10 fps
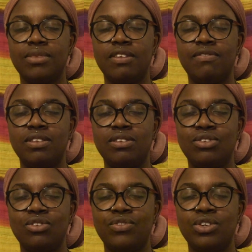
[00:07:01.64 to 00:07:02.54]
If this
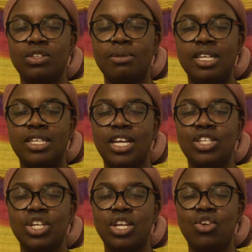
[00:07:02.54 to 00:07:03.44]
is your first
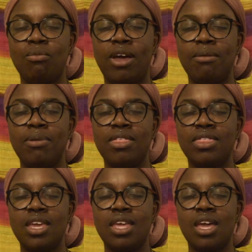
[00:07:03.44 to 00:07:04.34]
meditation, you might be
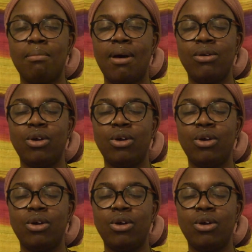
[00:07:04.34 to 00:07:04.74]
thinking about